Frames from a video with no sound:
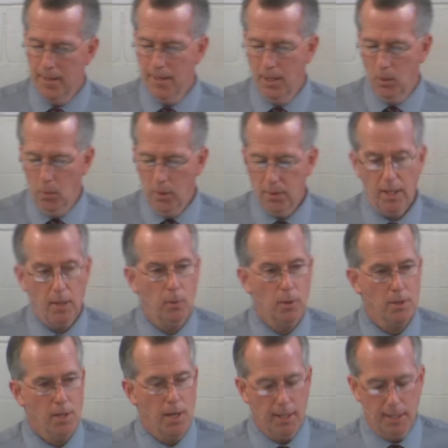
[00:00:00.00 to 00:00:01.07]
One thing we were
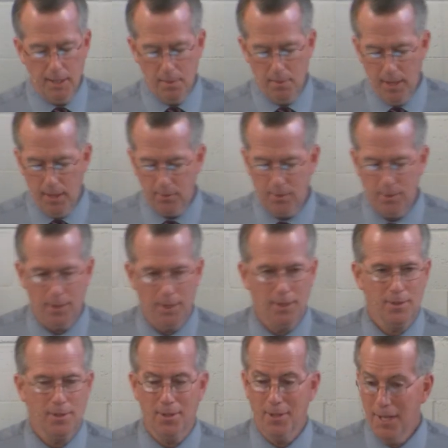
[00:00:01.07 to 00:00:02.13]
talking about
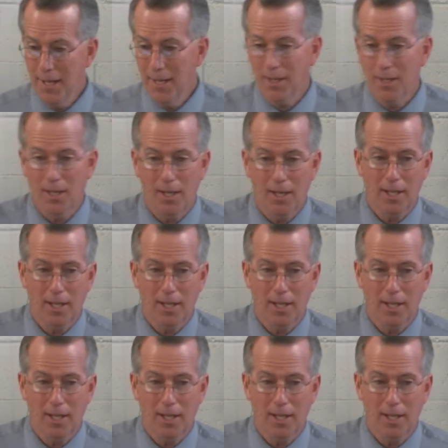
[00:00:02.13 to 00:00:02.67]
today